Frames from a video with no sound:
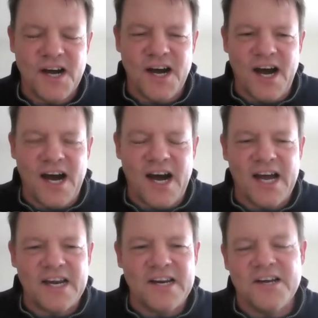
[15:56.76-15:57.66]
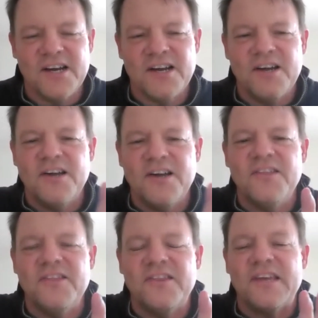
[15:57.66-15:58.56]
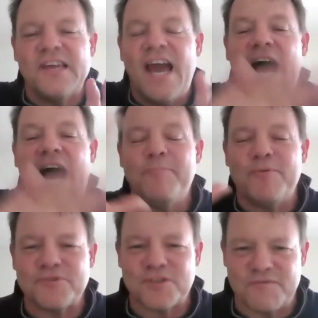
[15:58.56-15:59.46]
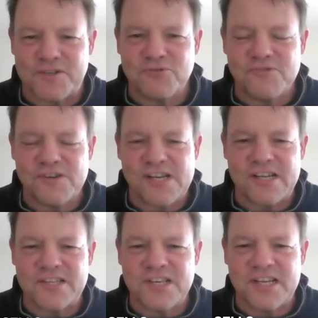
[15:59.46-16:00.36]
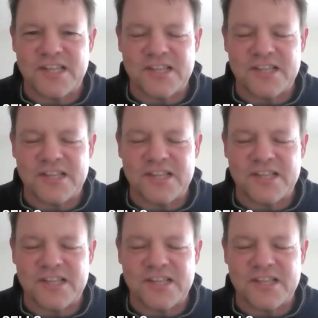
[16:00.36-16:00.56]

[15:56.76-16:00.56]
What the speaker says: on the apples of a tree and said that